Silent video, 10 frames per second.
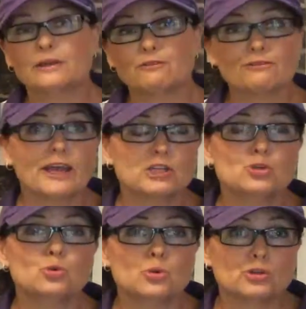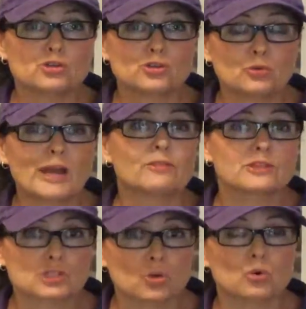And in fact, throughout
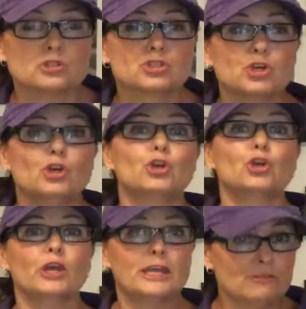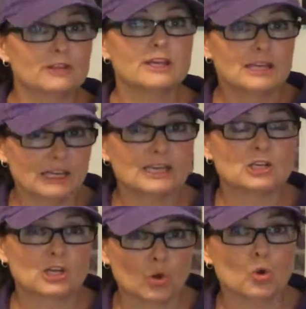this course, even
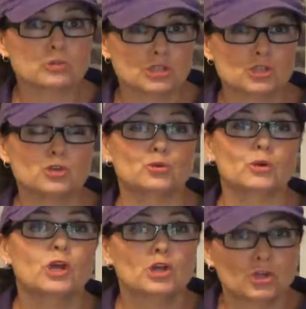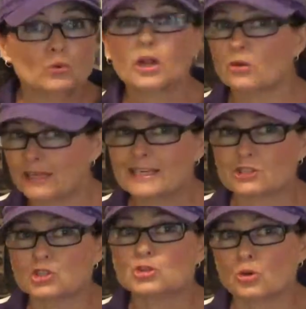in course 2, you will only
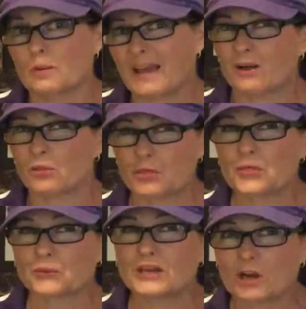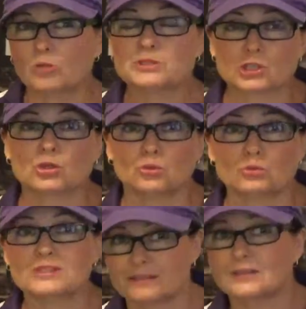get to do about 3
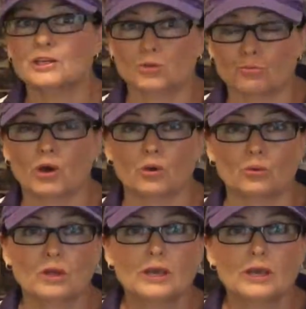obstacles in a row.